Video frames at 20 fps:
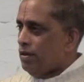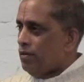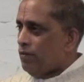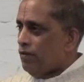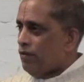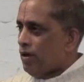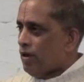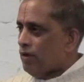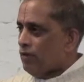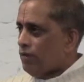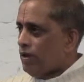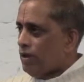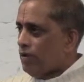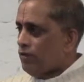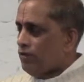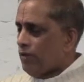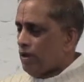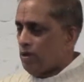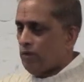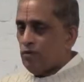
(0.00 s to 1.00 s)
when
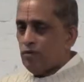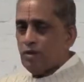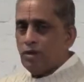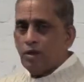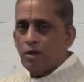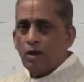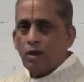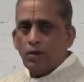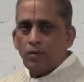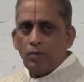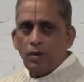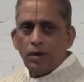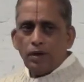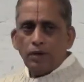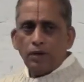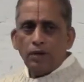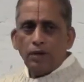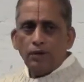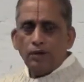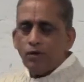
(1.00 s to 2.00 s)
we are
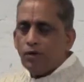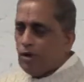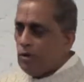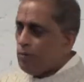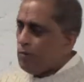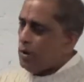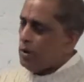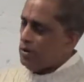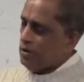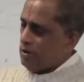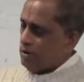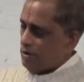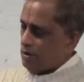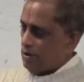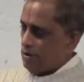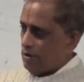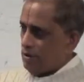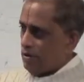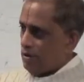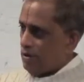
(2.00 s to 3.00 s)
making the treatment,
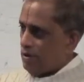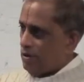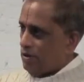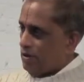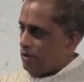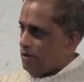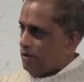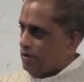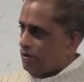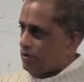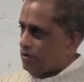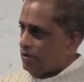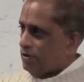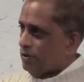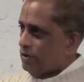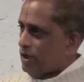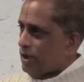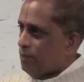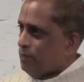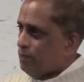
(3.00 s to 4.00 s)
so
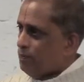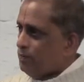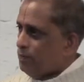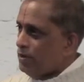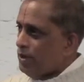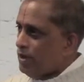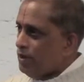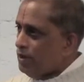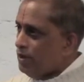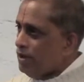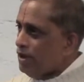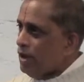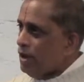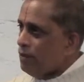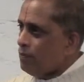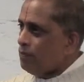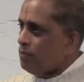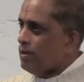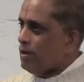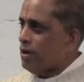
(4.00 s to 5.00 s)
they
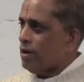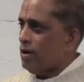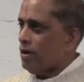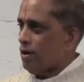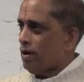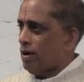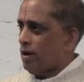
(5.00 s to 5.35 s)
reappear